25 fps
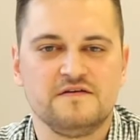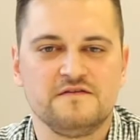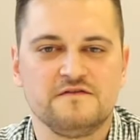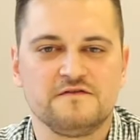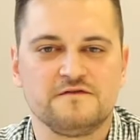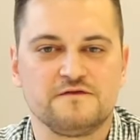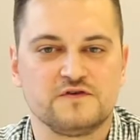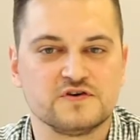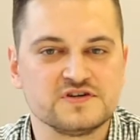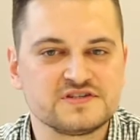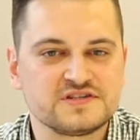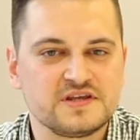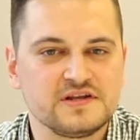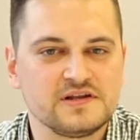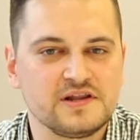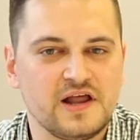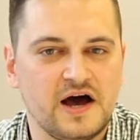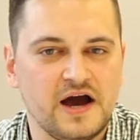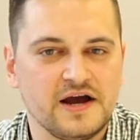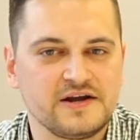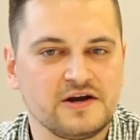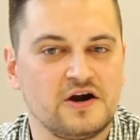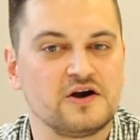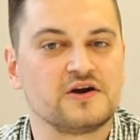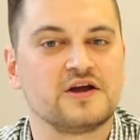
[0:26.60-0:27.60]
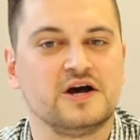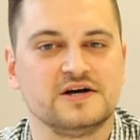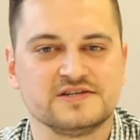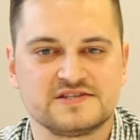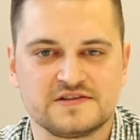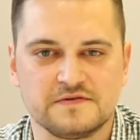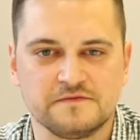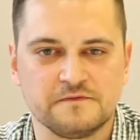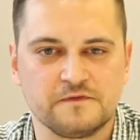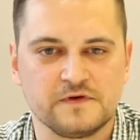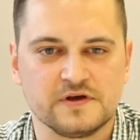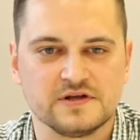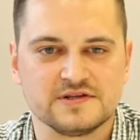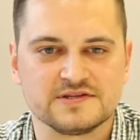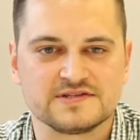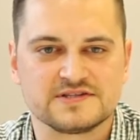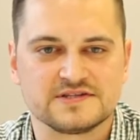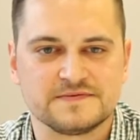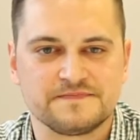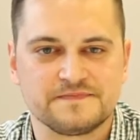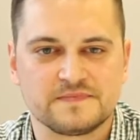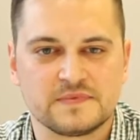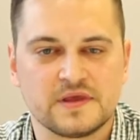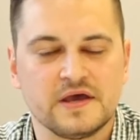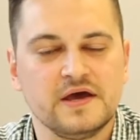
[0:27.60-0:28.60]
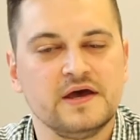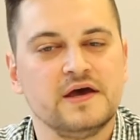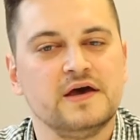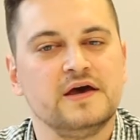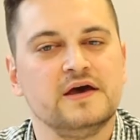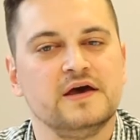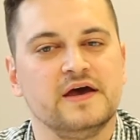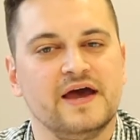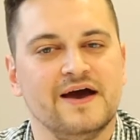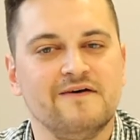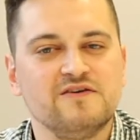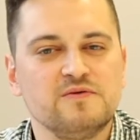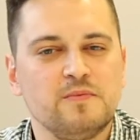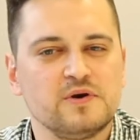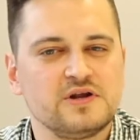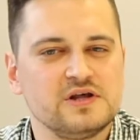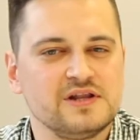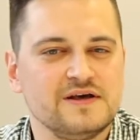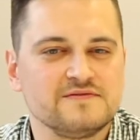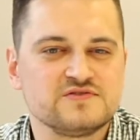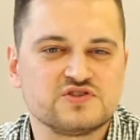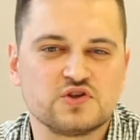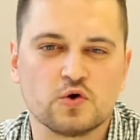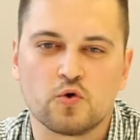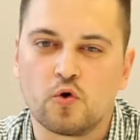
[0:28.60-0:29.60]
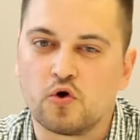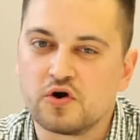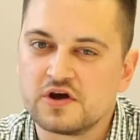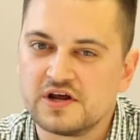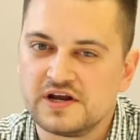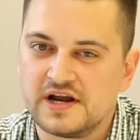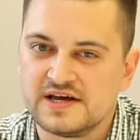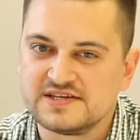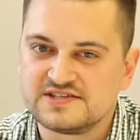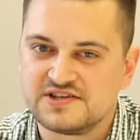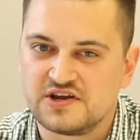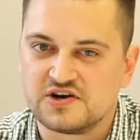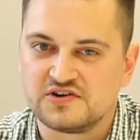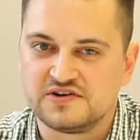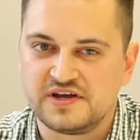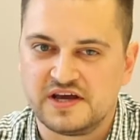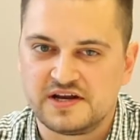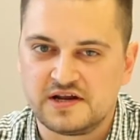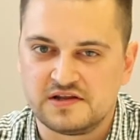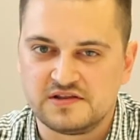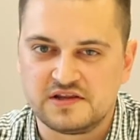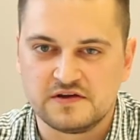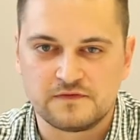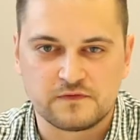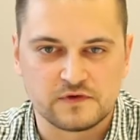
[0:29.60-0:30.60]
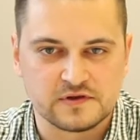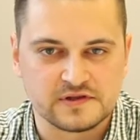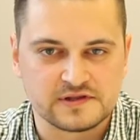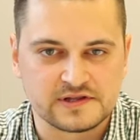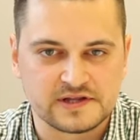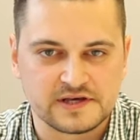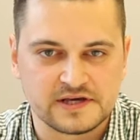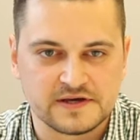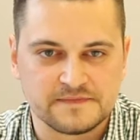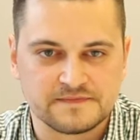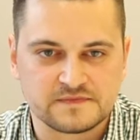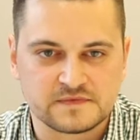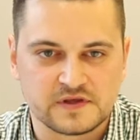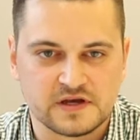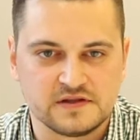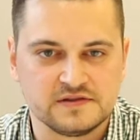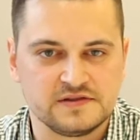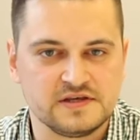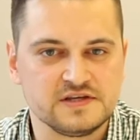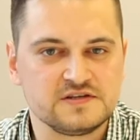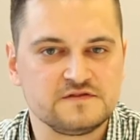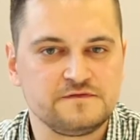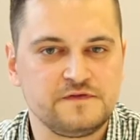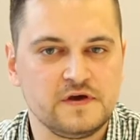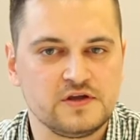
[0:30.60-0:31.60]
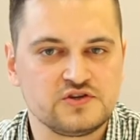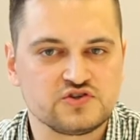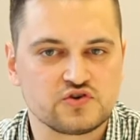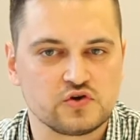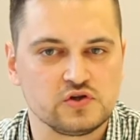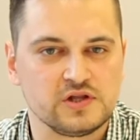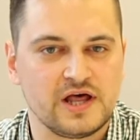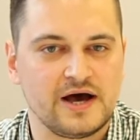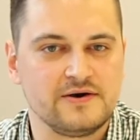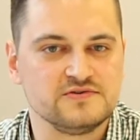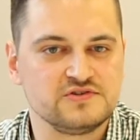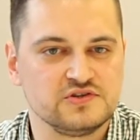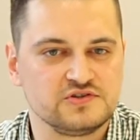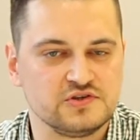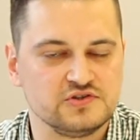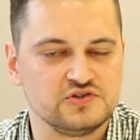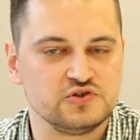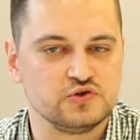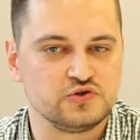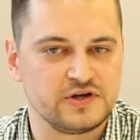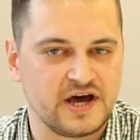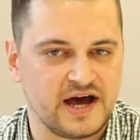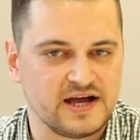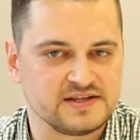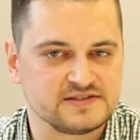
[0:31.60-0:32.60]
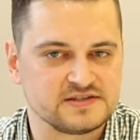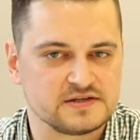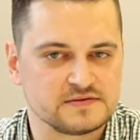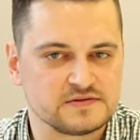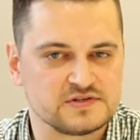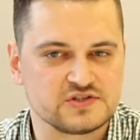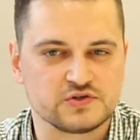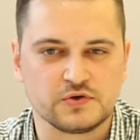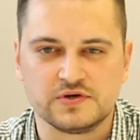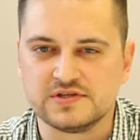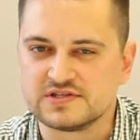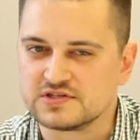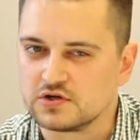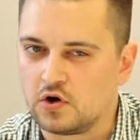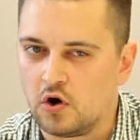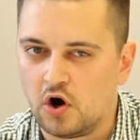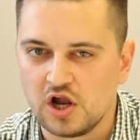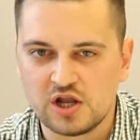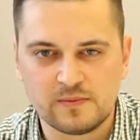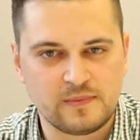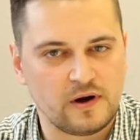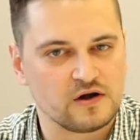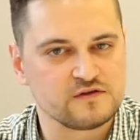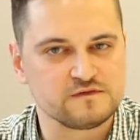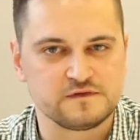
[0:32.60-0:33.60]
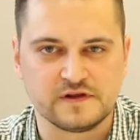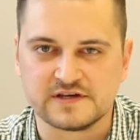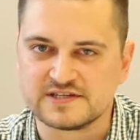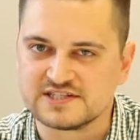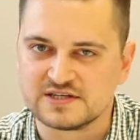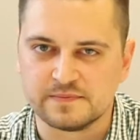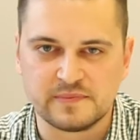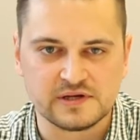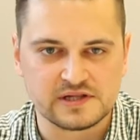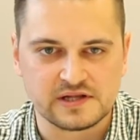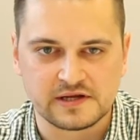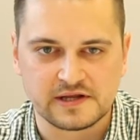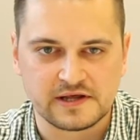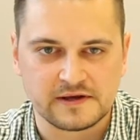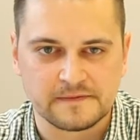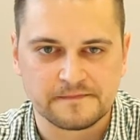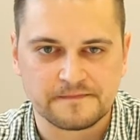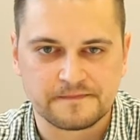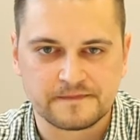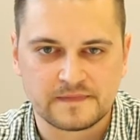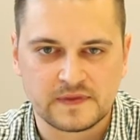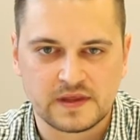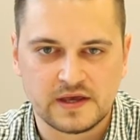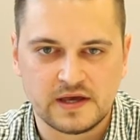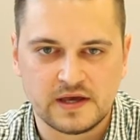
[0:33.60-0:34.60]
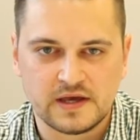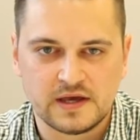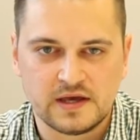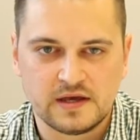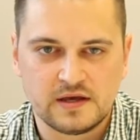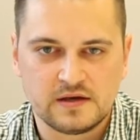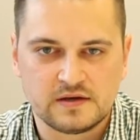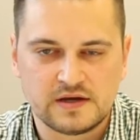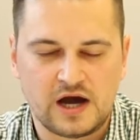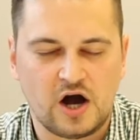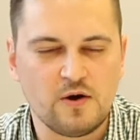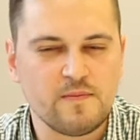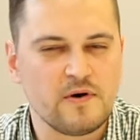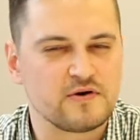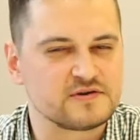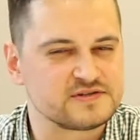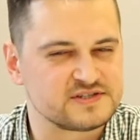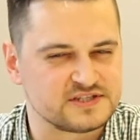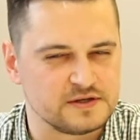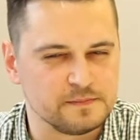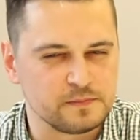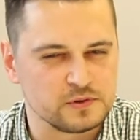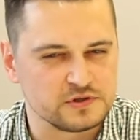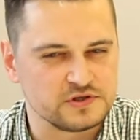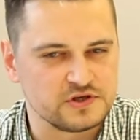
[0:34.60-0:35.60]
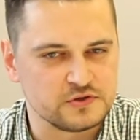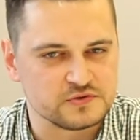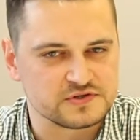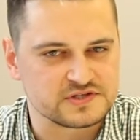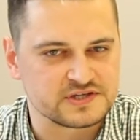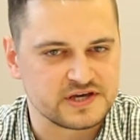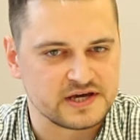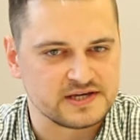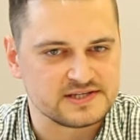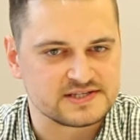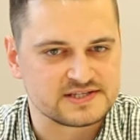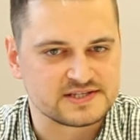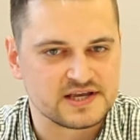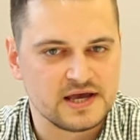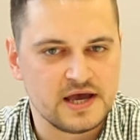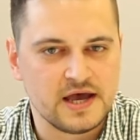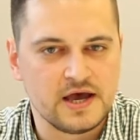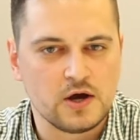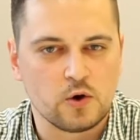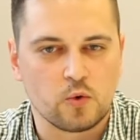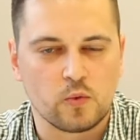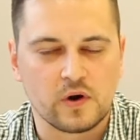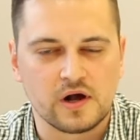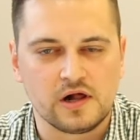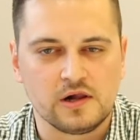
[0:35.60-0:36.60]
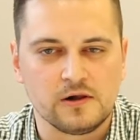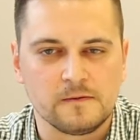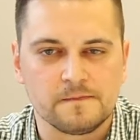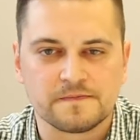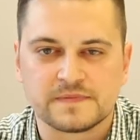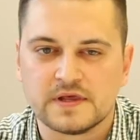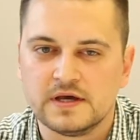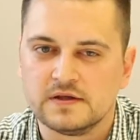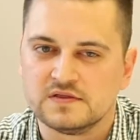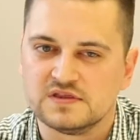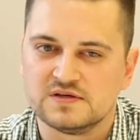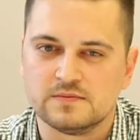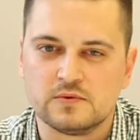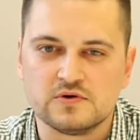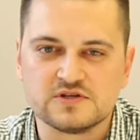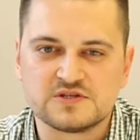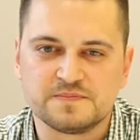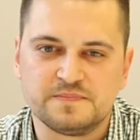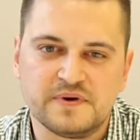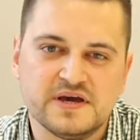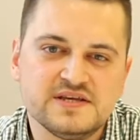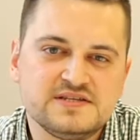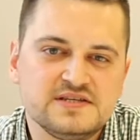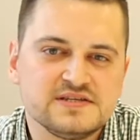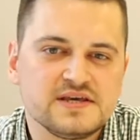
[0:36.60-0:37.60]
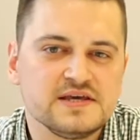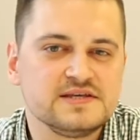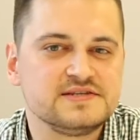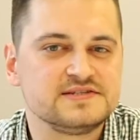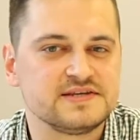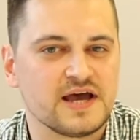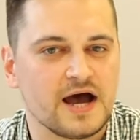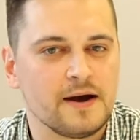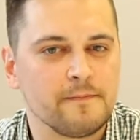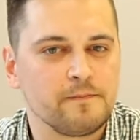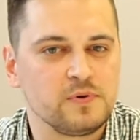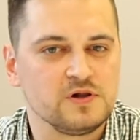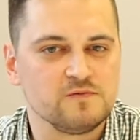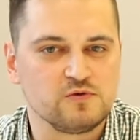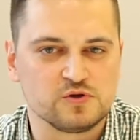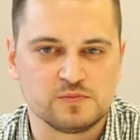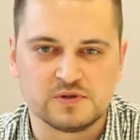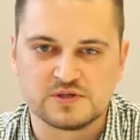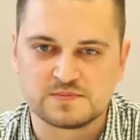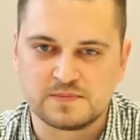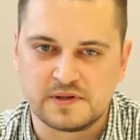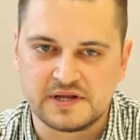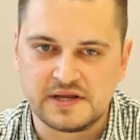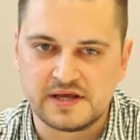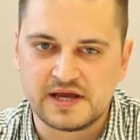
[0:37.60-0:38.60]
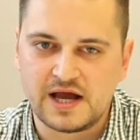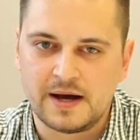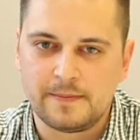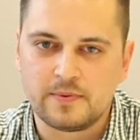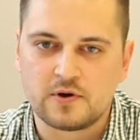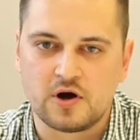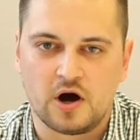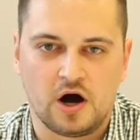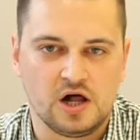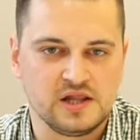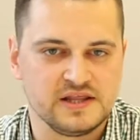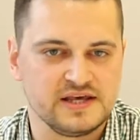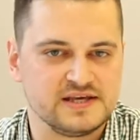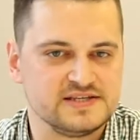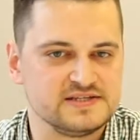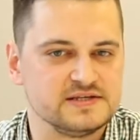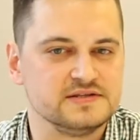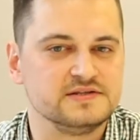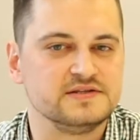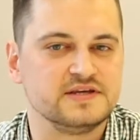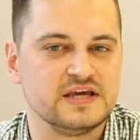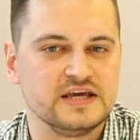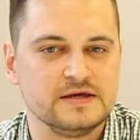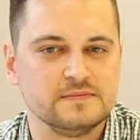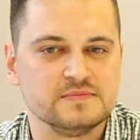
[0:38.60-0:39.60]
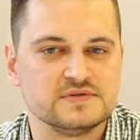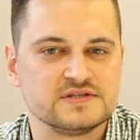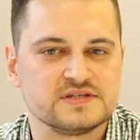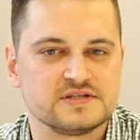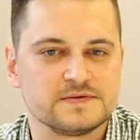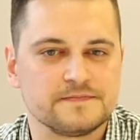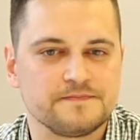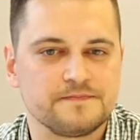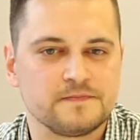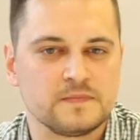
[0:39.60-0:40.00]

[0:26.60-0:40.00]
First in line are custom fields. Everybody loves to organize their data differently, and this feature allows you to do that, so it's all about flexibility. How about a simple use case? Well, the most basic example would be splitting up colleagues in teams.